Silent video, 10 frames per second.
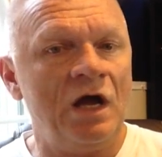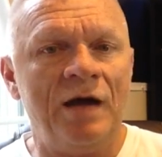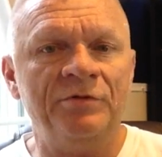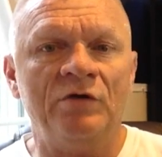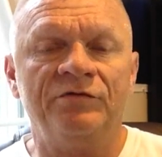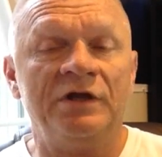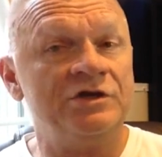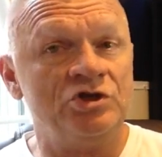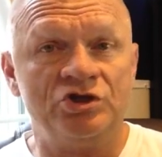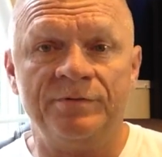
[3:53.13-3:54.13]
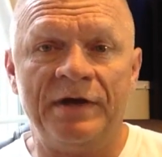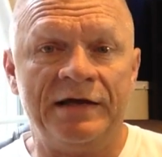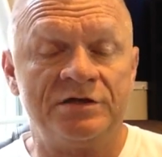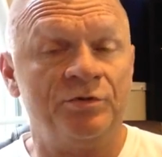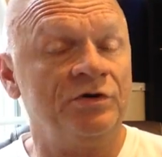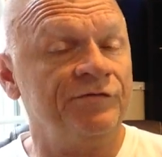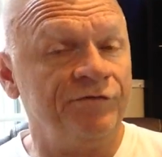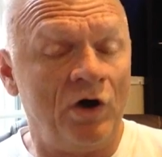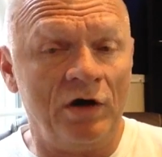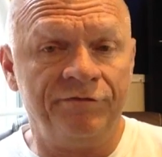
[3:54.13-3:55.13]
I'm no relationship expert,
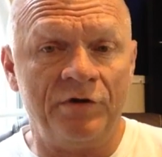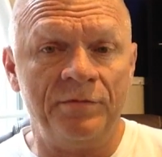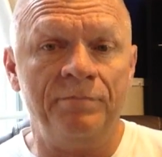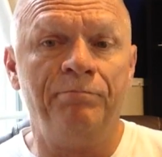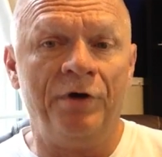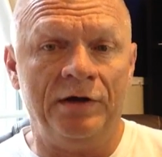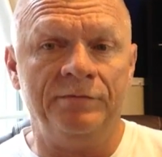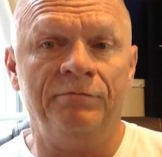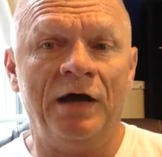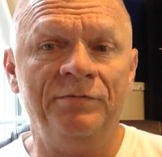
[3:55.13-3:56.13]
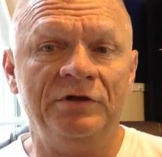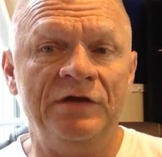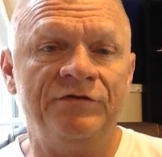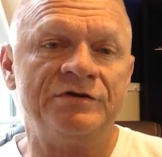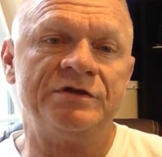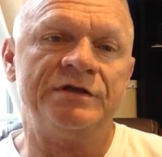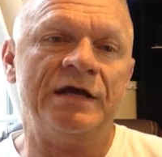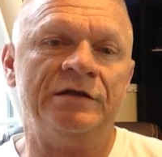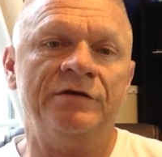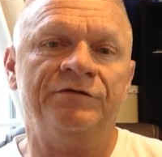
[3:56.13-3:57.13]
far from it, but my belief is
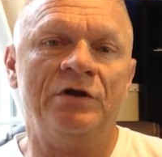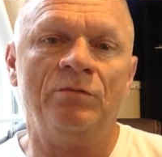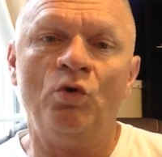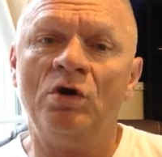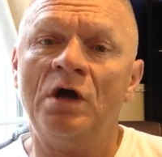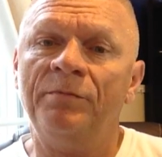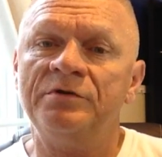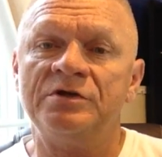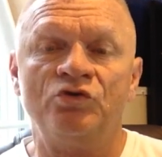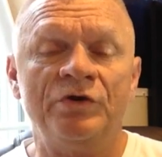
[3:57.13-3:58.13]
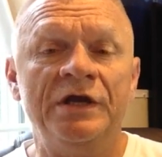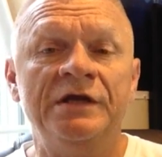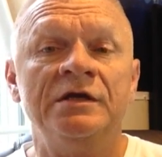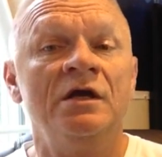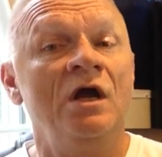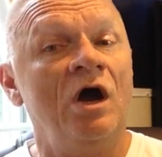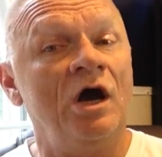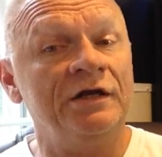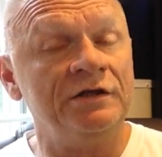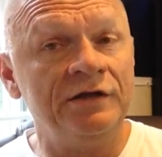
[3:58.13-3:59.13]
that if there are more couples agreed
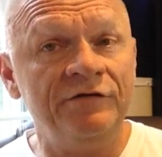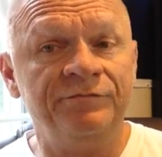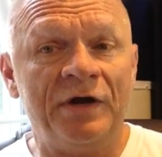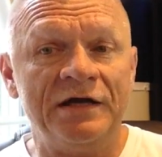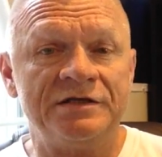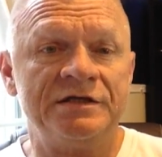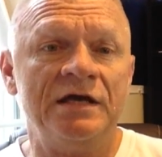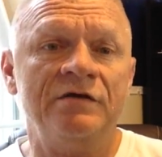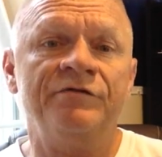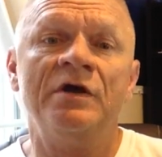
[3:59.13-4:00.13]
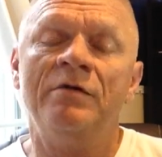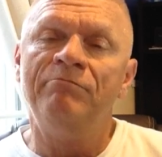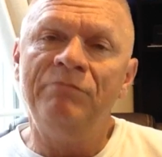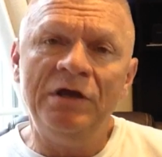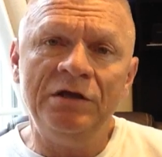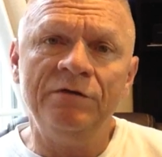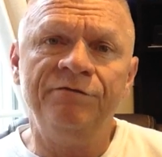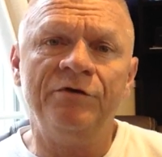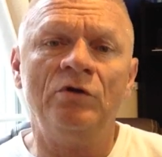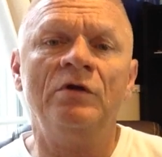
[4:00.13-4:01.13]
on and lived by a set of
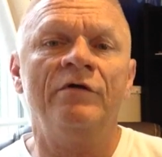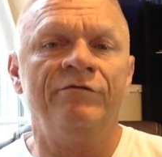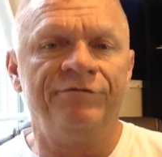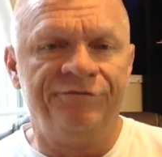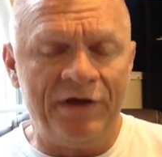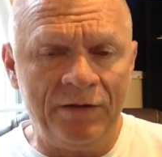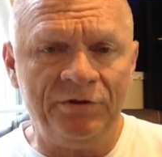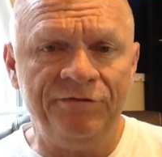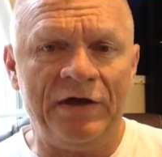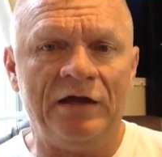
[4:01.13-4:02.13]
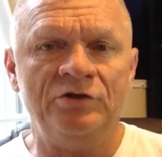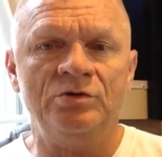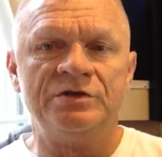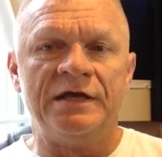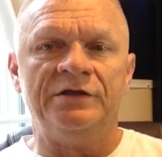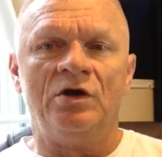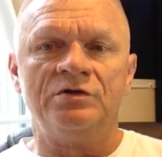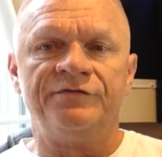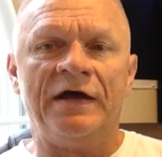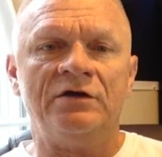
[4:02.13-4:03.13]
meaningful family values, and
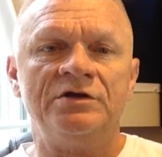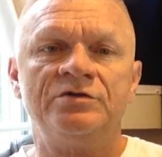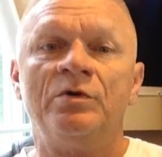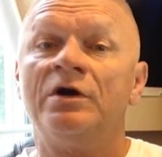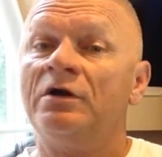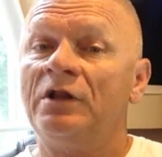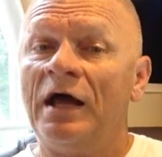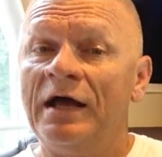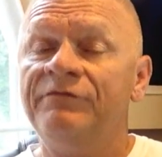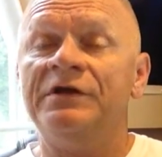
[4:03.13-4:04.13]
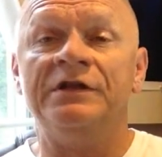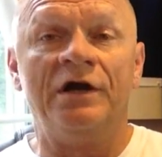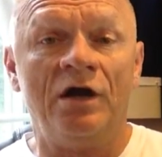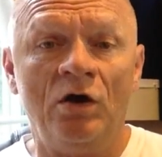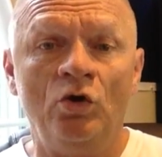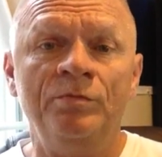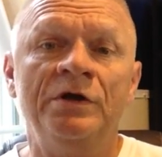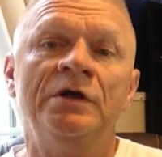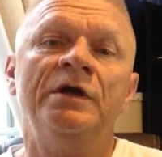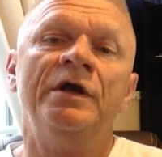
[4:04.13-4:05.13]
those values were alive in their home,
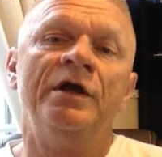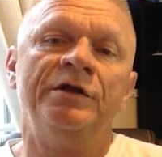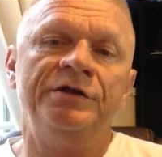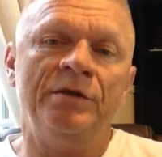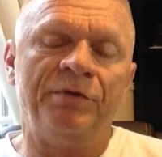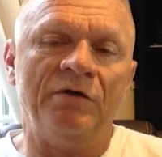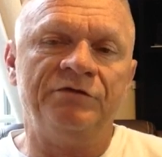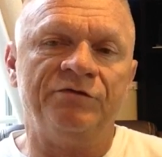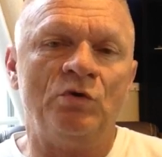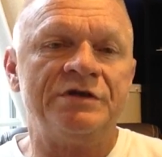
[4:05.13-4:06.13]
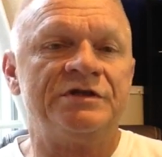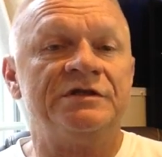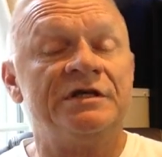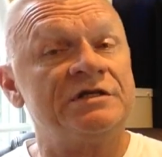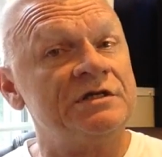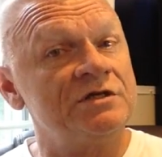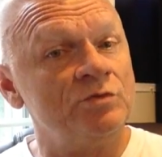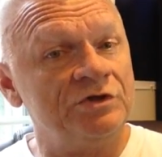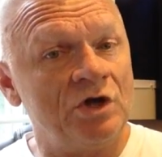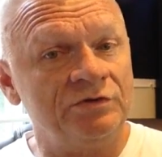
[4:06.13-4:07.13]
the above divorce statistics
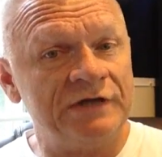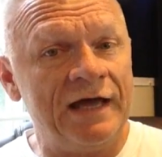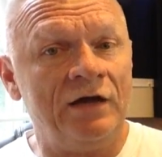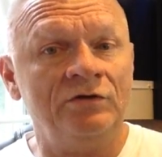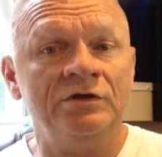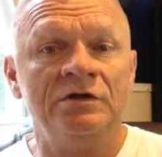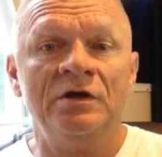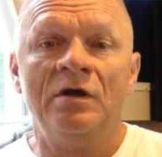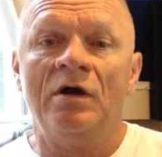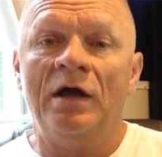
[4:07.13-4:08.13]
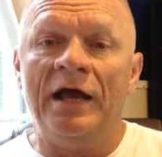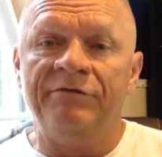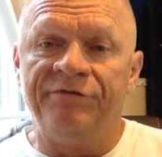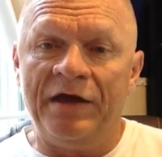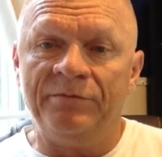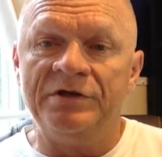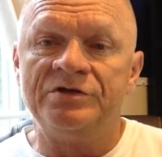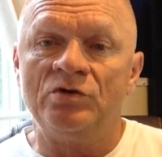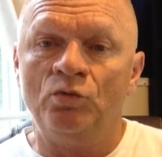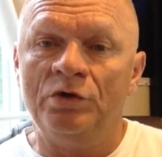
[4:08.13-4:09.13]
would go down and
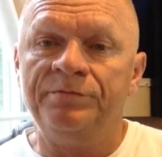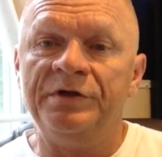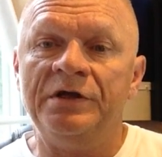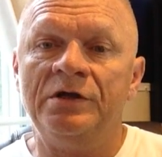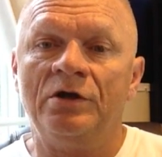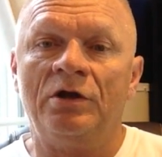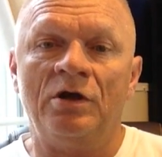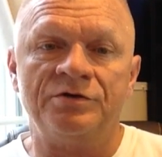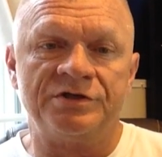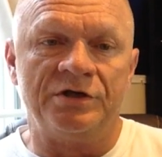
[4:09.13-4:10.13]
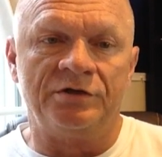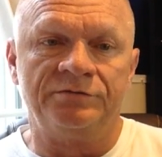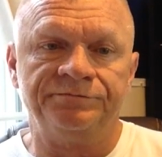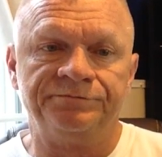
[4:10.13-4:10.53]
families would be closer.